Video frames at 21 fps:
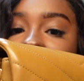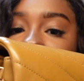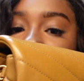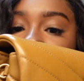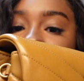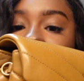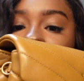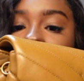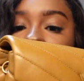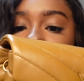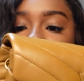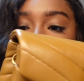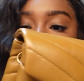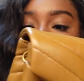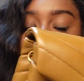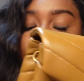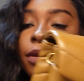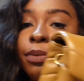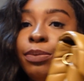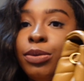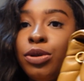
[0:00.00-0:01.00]
it from
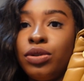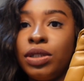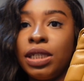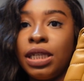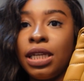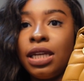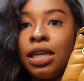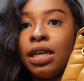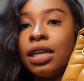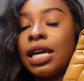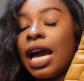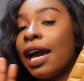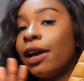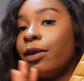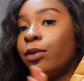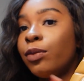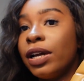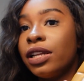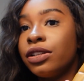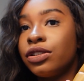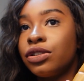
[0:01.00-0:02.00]
the boutique, I
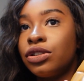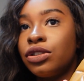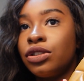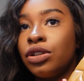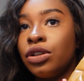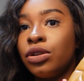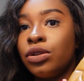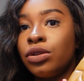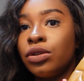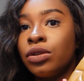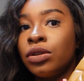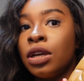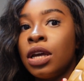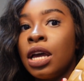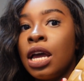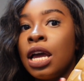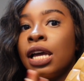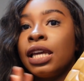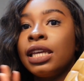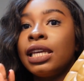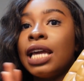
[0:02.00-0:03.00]
went to
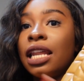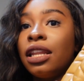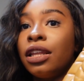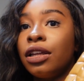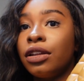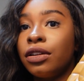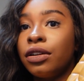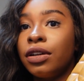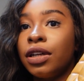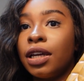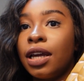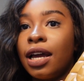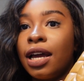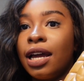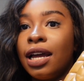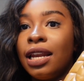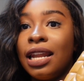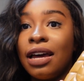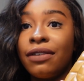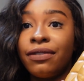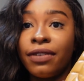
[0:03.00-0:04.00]

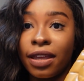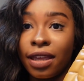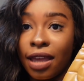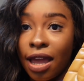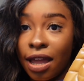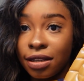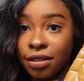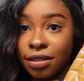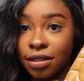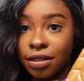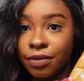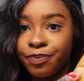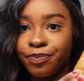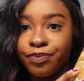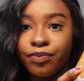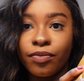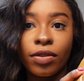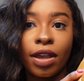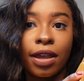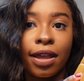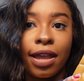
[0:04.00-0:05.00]
Galeries Lafayette
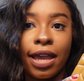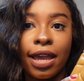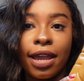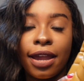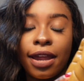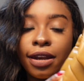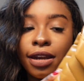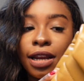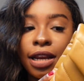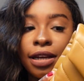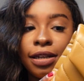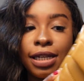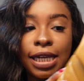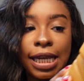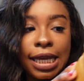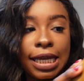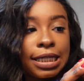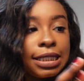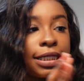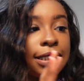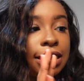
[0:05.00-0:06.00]
in
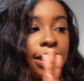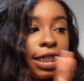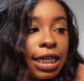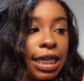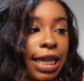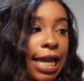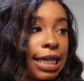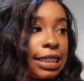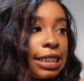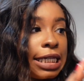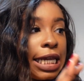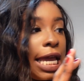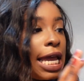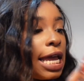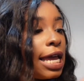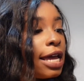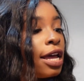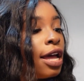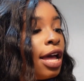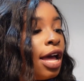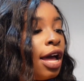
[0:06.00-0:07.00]
Nice to get
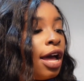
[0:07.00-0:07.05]
it.